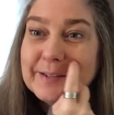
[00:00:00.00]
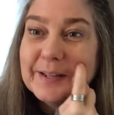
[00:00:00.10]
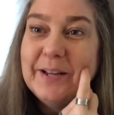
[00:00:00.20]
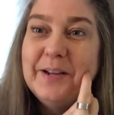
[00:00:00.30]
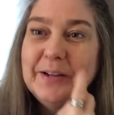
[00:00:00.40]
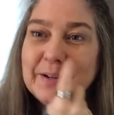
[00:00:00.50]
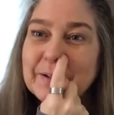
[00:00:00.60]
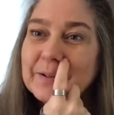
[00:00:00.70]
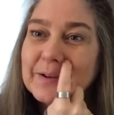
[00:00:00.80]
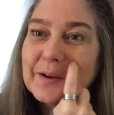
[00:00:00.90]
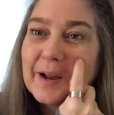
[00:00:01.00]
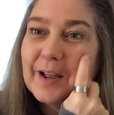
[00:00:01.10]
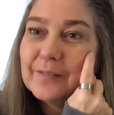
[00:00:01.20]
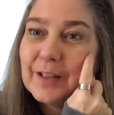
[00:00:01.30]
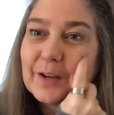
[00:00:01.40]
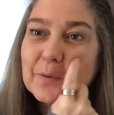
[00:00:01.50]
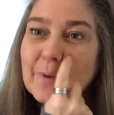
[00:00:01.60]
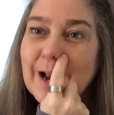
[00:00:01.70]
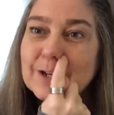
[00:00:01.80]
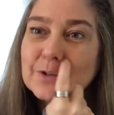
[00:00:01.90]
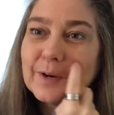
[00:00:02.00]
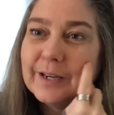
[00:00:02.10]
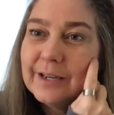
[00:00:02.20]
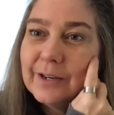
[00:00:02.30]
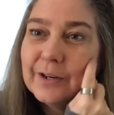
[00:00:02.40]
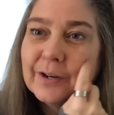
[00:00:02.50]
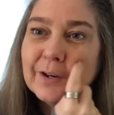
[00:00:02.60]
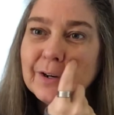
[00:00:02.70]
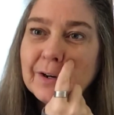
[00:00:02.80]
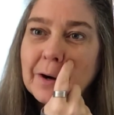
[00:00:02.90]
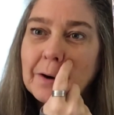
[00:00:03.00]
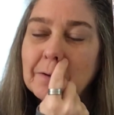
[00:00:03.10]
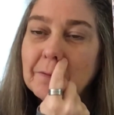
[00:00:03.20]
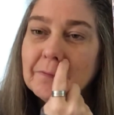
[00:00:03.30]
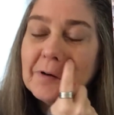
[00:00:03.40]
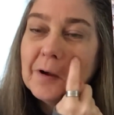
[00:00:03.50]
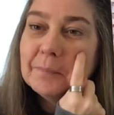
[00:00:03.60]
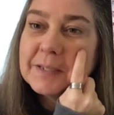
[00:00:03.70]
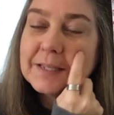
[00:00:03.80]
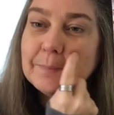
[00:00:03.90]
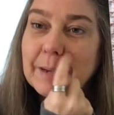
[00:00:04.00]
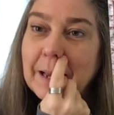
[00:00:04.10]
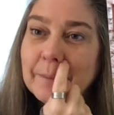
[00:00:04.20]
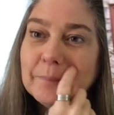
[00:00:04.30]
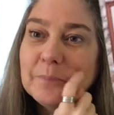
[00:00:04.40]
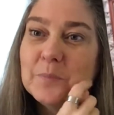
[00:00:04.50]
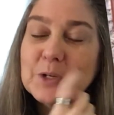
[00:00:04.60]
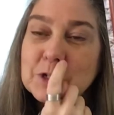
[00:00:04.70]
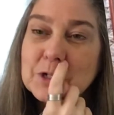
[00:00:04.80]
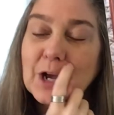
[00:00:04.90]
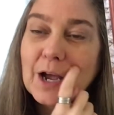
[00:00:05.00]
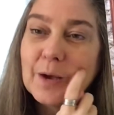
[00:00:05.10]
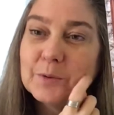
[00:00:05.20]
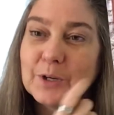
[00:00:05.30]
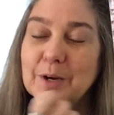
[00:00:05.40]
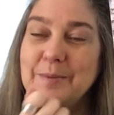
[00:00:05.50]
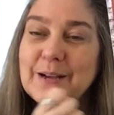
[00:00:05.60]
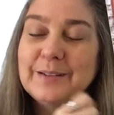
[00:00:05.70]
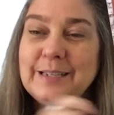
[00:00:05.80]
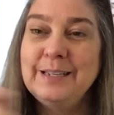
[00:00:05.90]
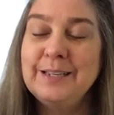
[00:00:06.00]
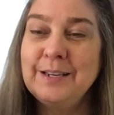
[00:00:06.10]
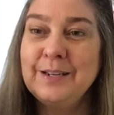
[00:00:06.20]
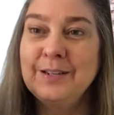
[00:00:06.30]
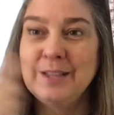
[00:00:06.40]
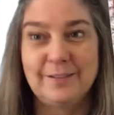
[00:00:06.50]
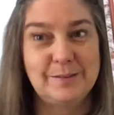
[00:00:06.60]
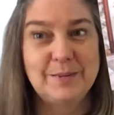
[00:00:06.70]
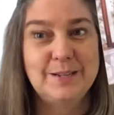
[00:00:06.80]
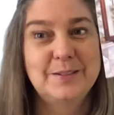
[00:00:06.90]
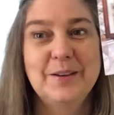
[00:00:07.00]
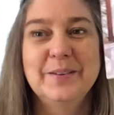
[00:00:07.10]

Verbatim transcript: I have like a rash right here from my CPAP, which I will talk about in life updates.